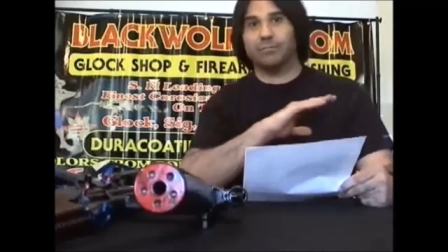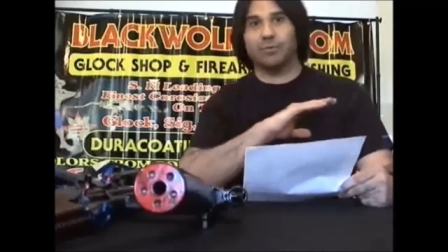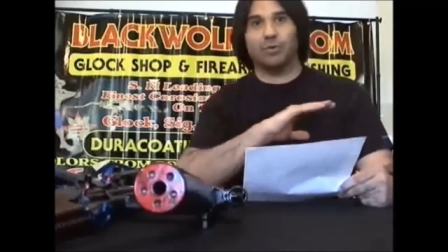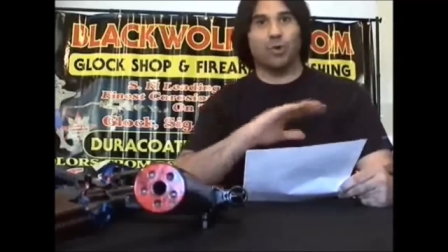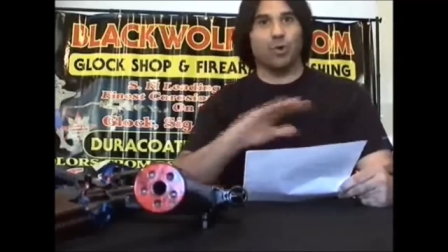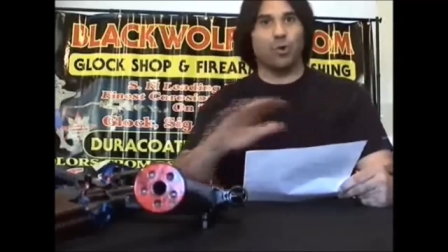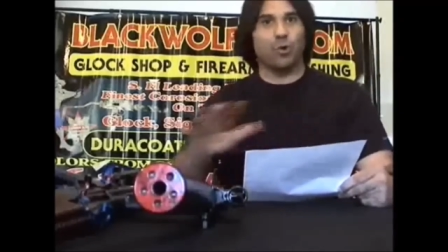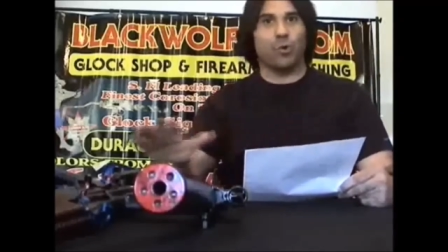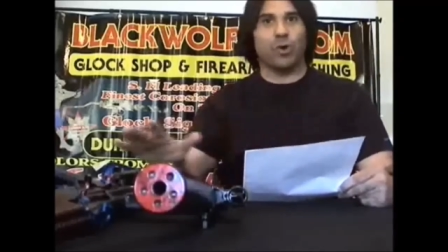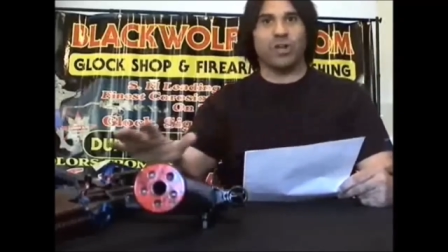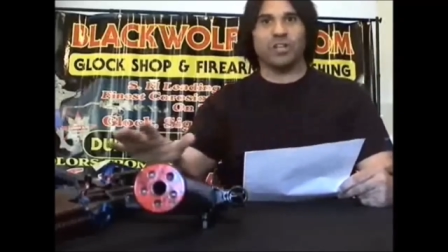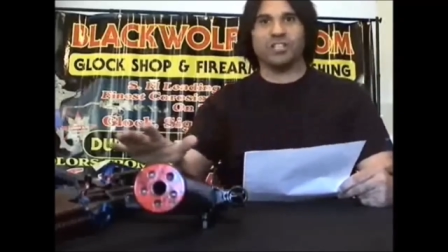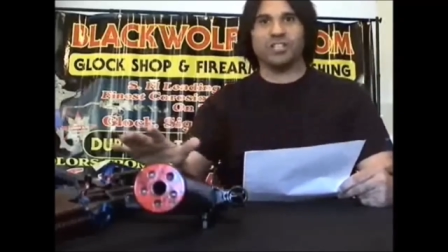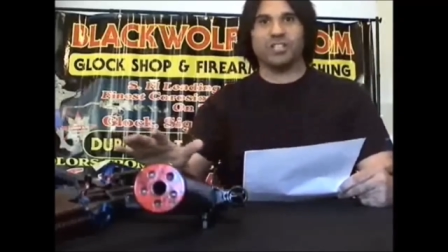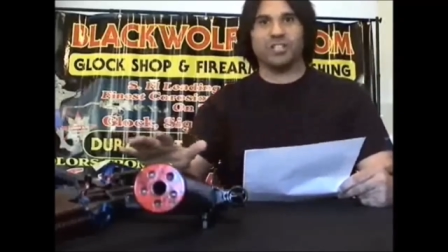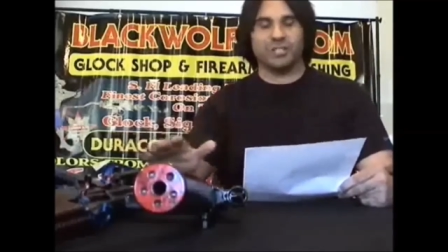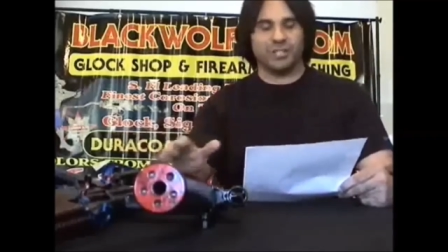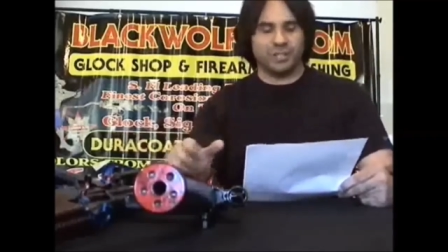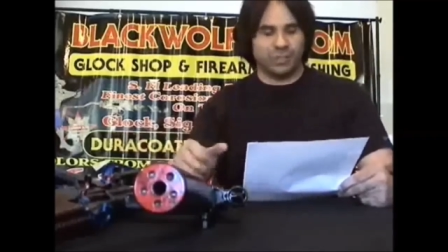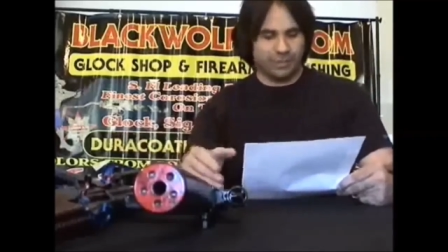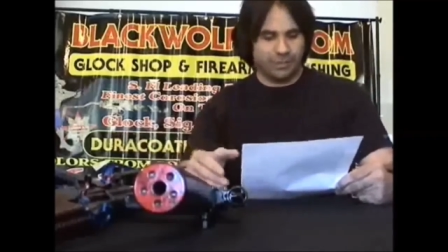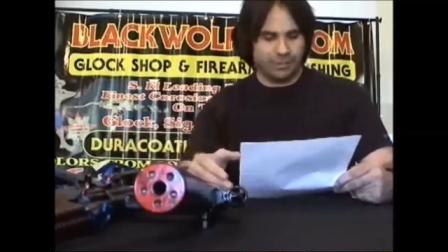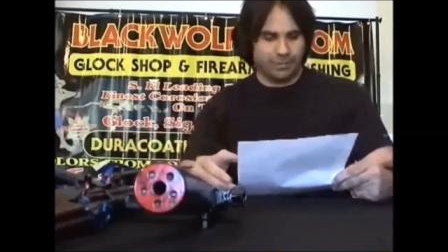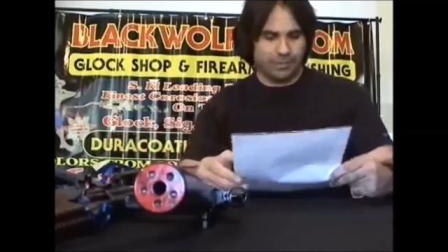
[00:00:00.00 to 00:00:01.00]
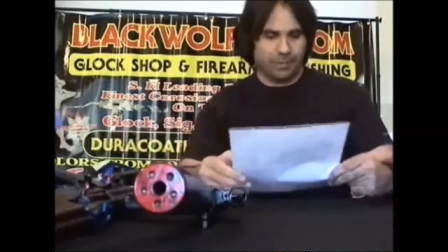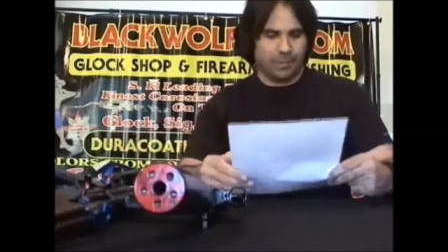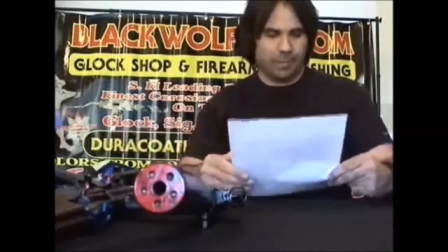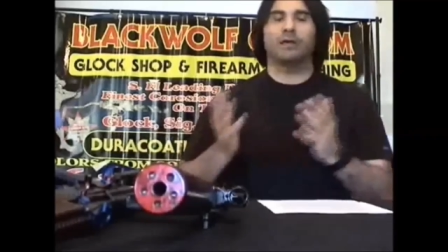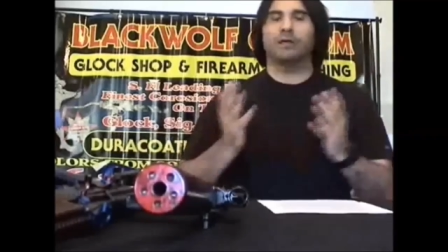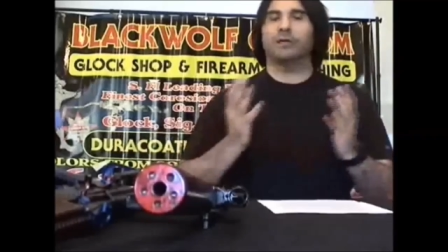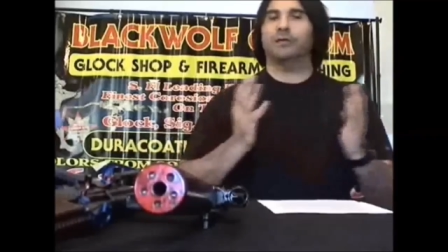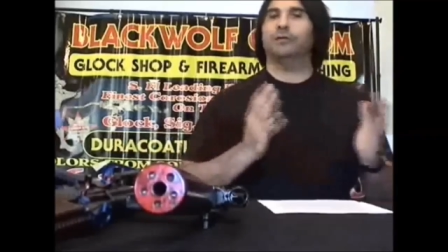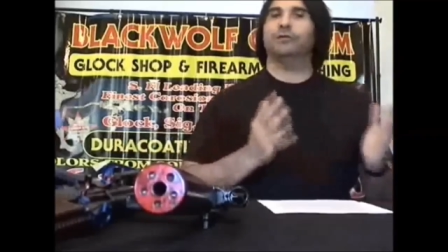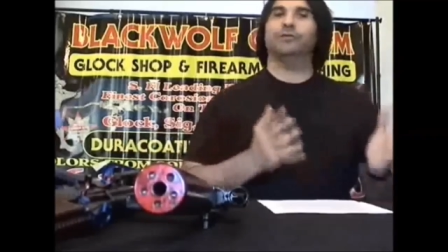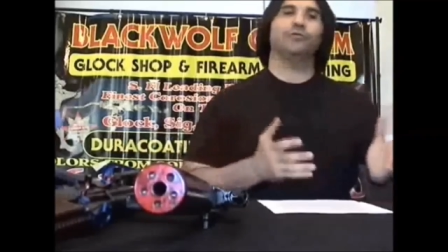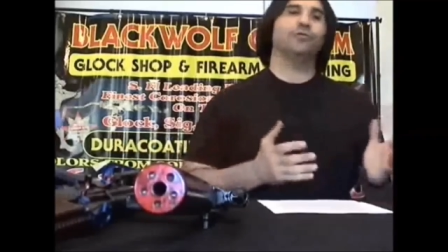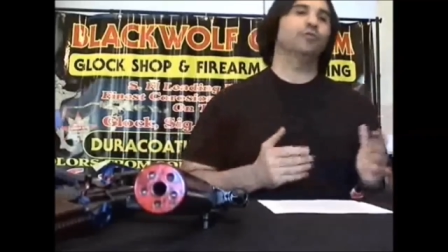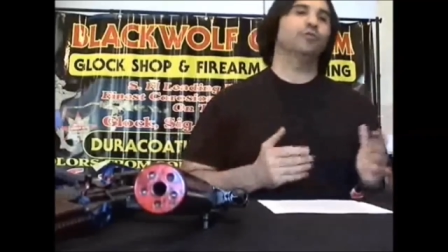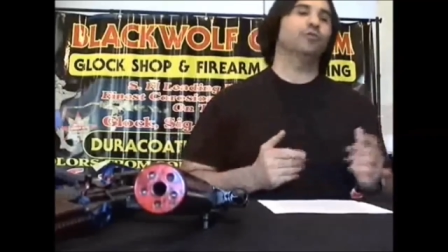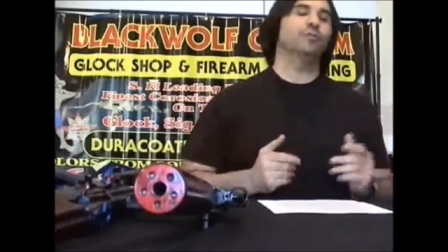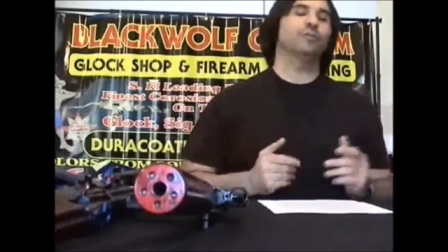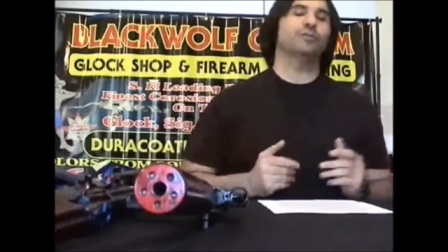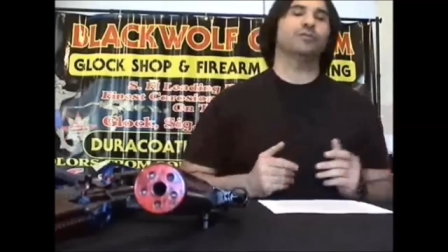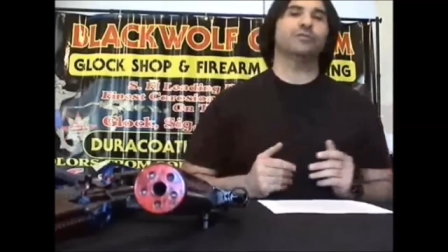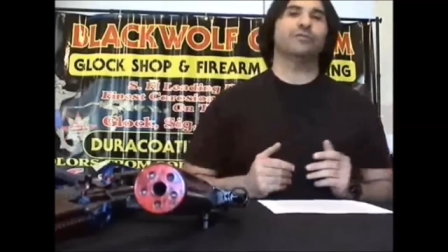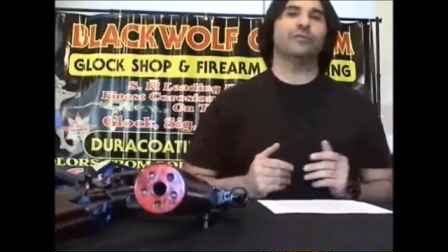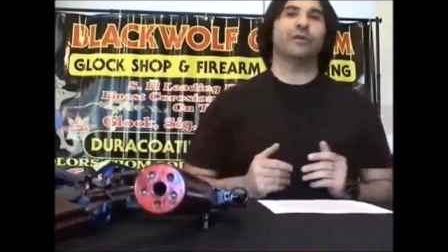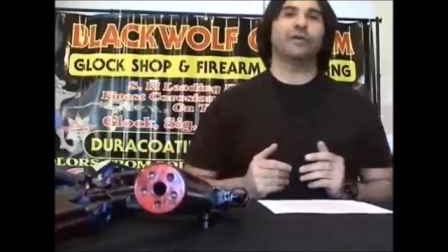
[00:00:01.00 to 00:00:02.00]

No questions. YouTube is